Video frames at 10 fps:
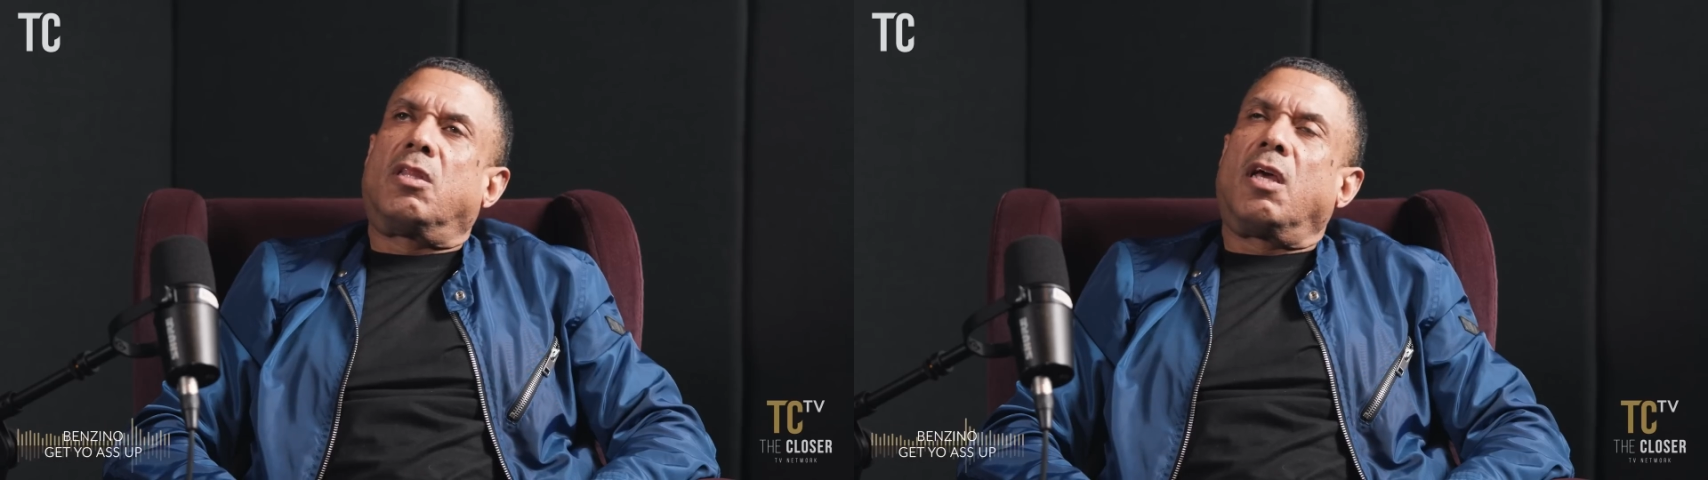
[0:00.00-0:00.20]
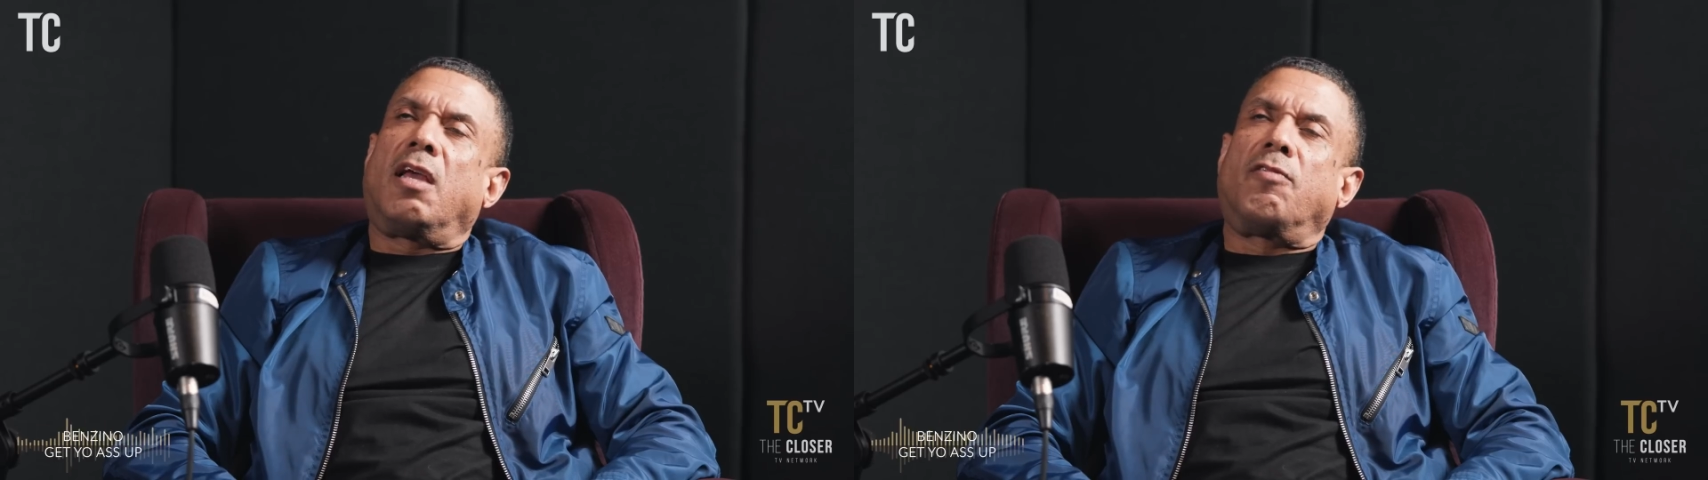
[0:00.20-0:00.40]

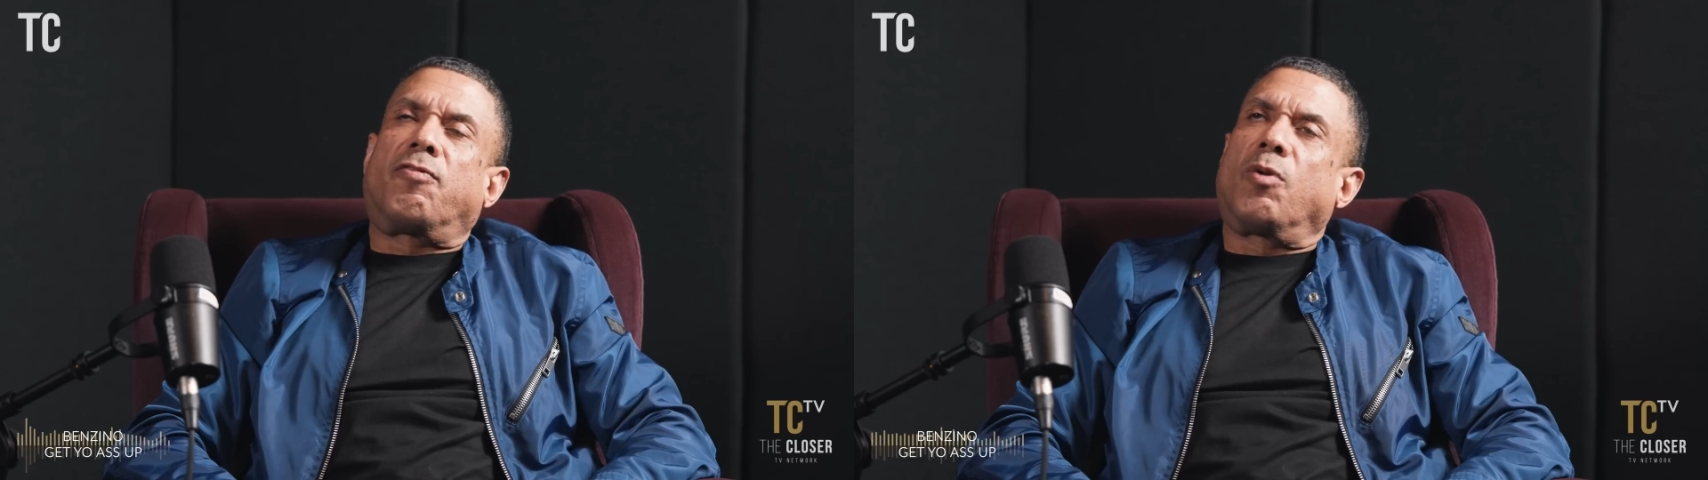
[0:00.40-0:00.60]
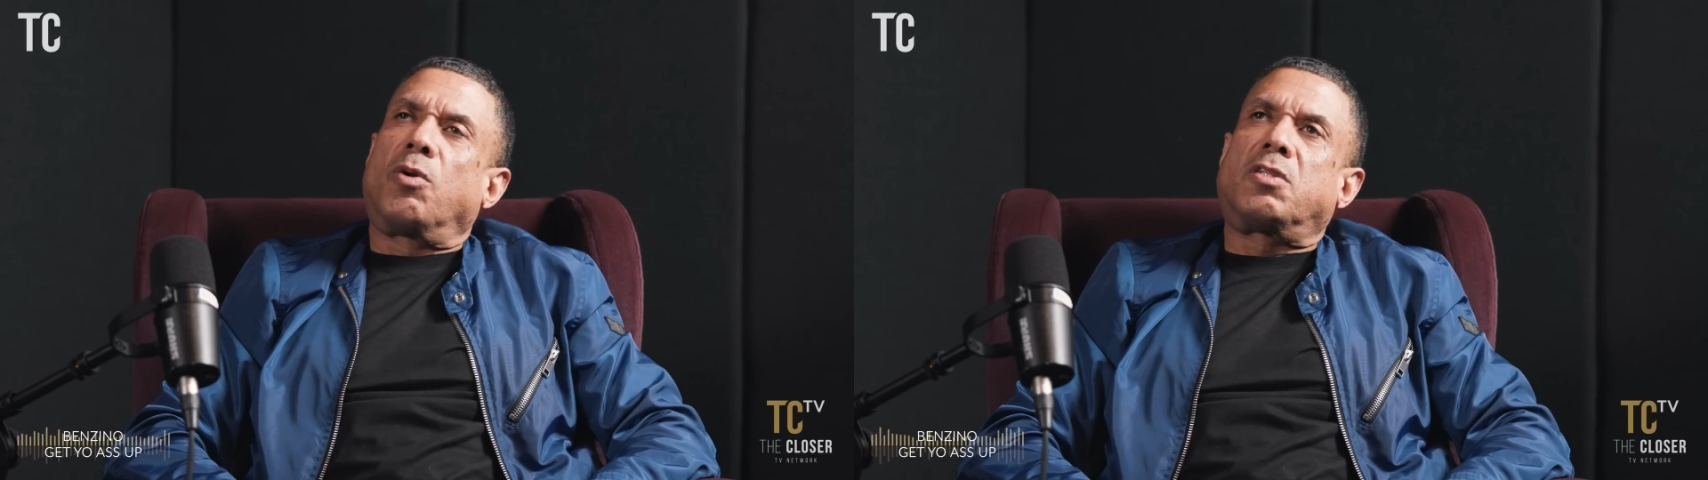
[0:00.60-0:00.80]
The
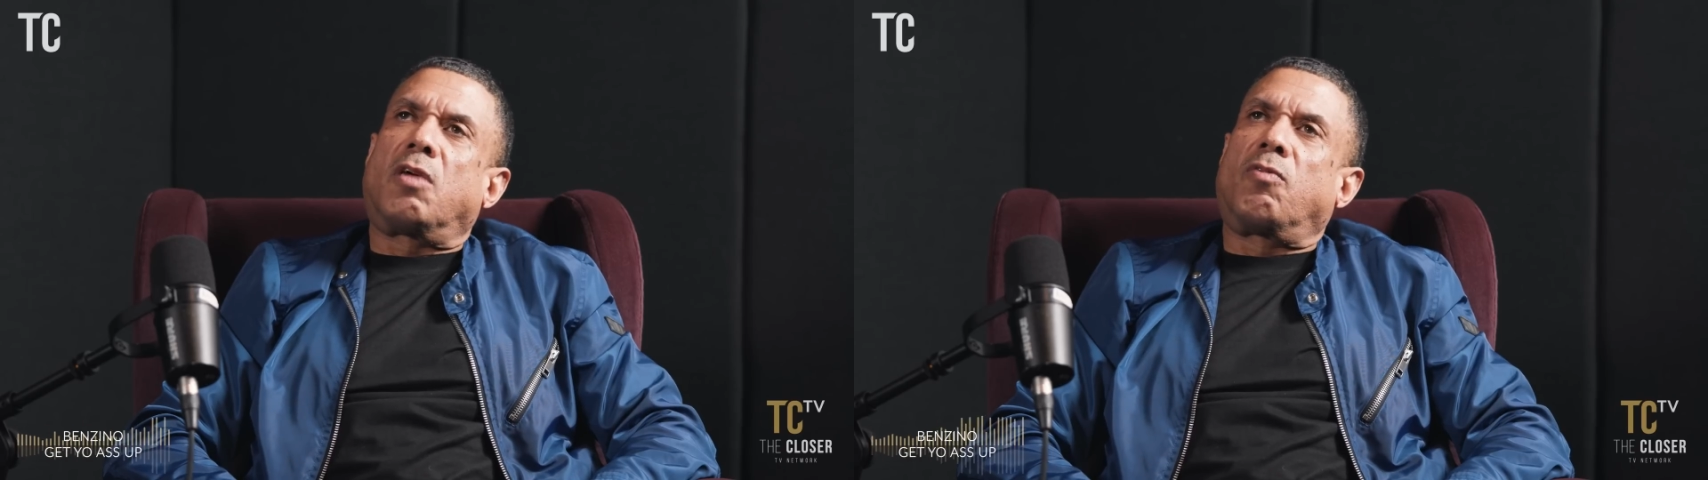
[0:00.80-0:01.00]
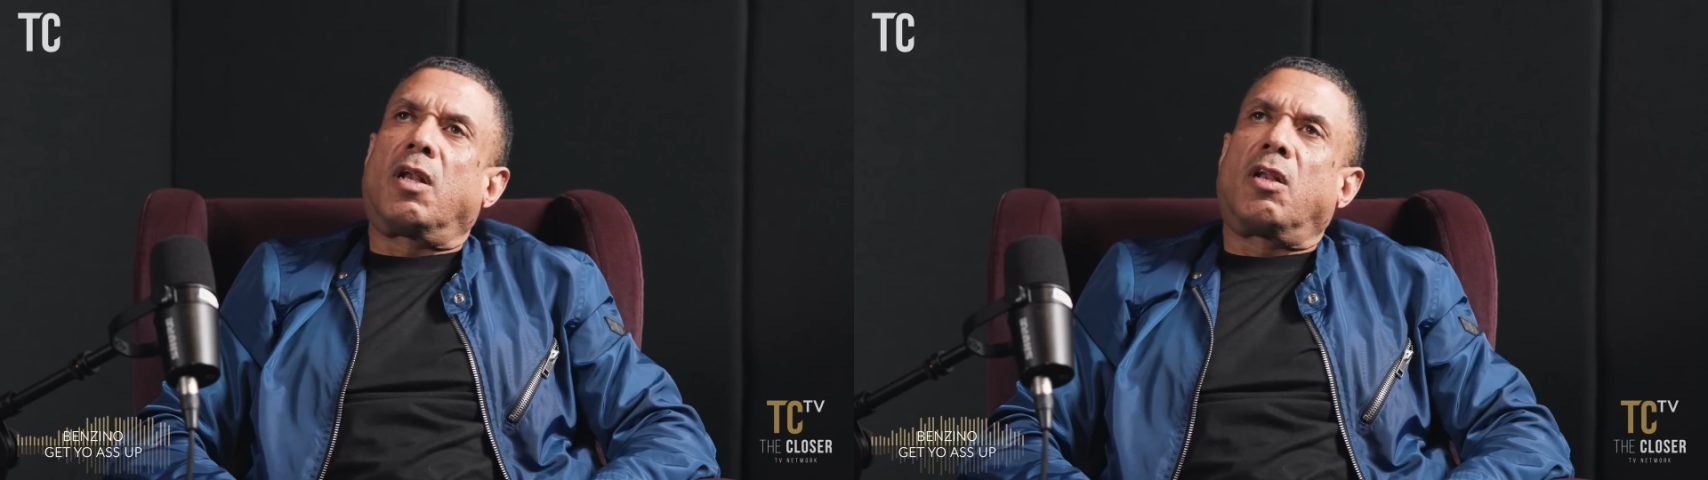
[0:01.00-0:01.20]
influence
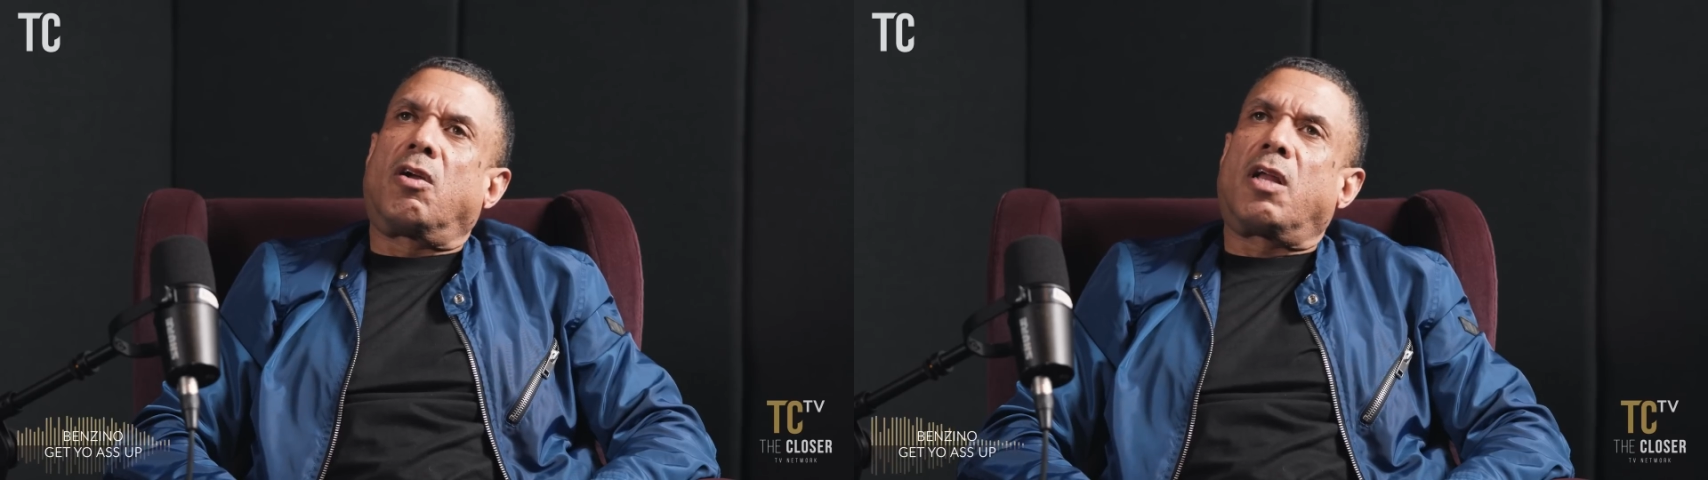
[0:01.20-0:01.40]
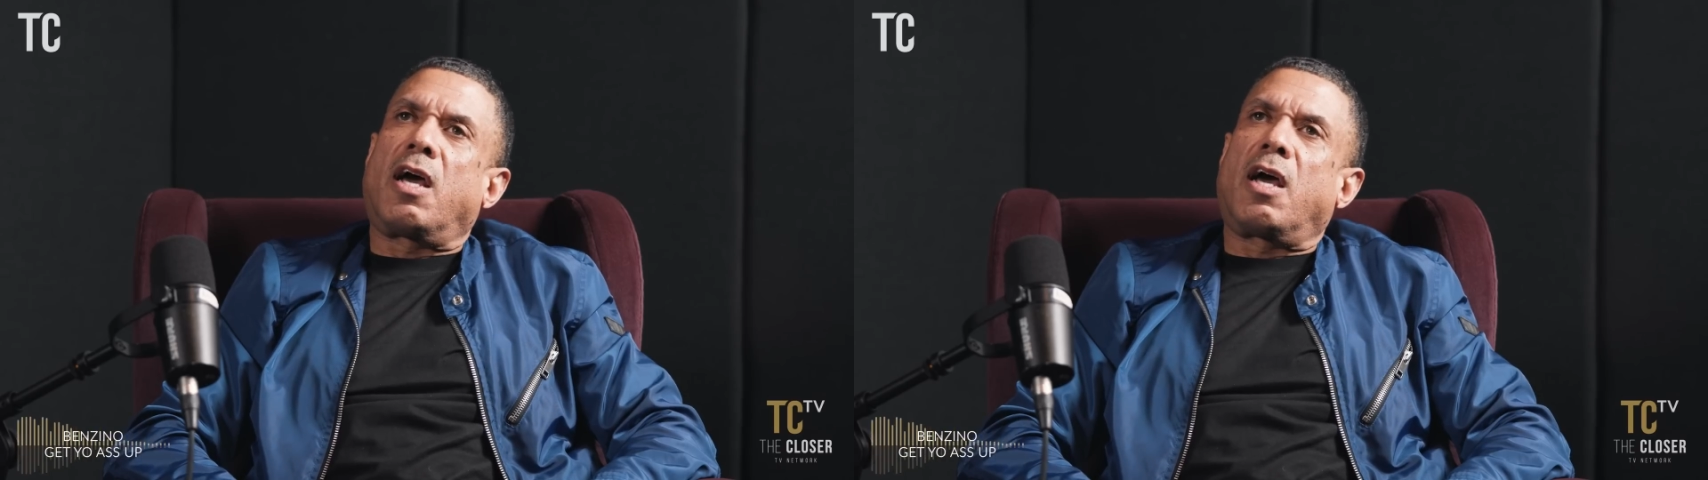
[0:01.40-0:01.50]
that Red Alert